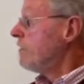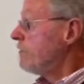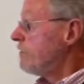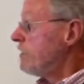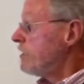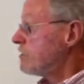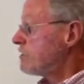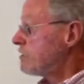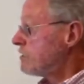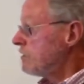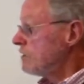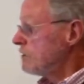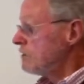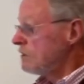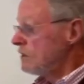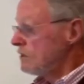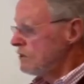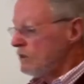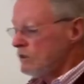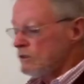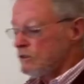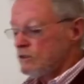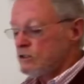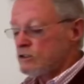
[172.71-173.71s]
this
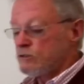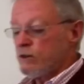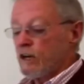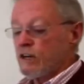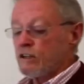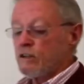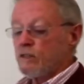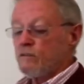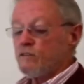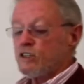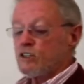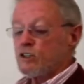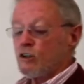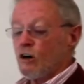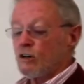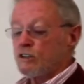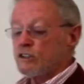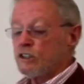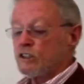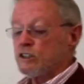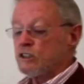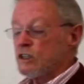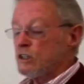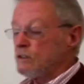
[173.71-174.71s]
strength of this
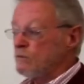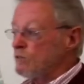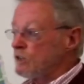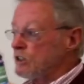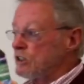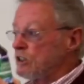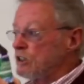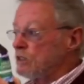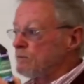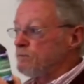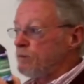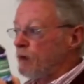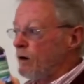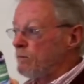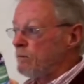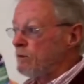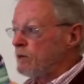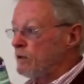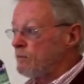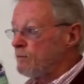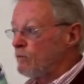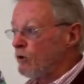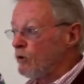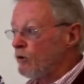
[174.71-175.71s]
oxygen, which is
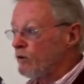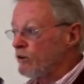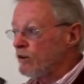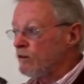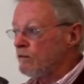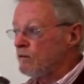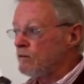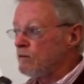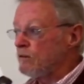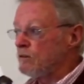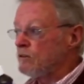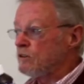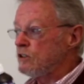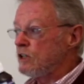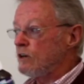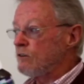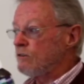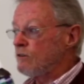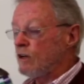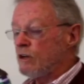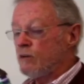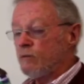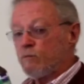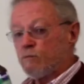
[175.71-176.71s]
probably more than,
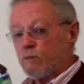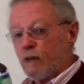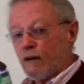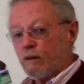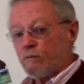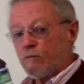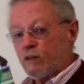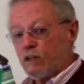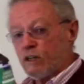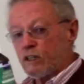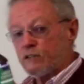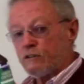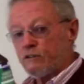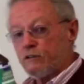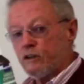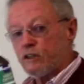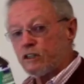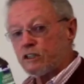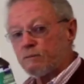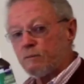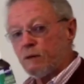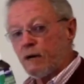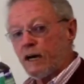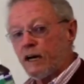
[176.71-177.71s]
generally when it's
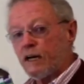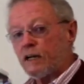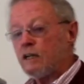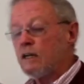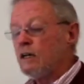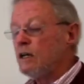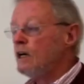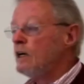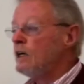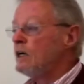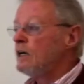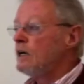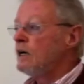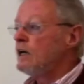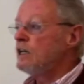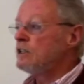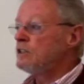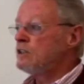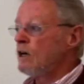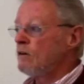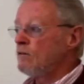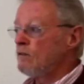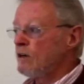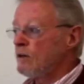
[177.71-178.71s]
first made,
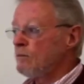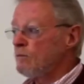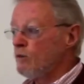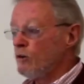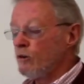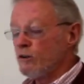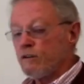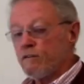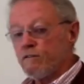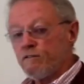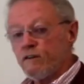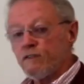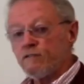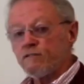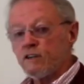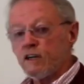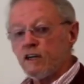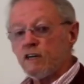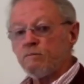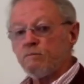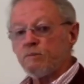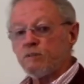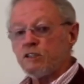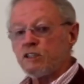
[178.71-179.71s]
is generally more than
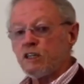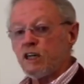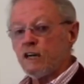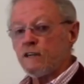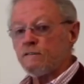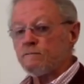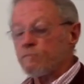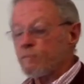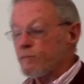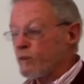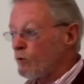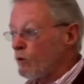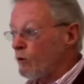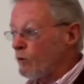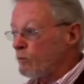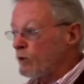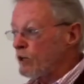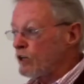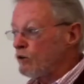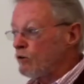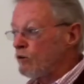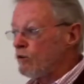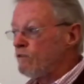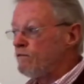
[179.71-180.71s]
15% what
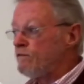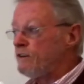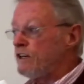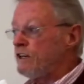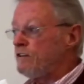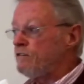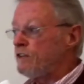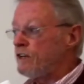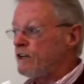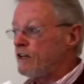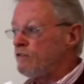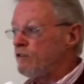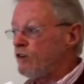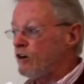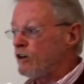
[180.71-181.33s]
we call VV of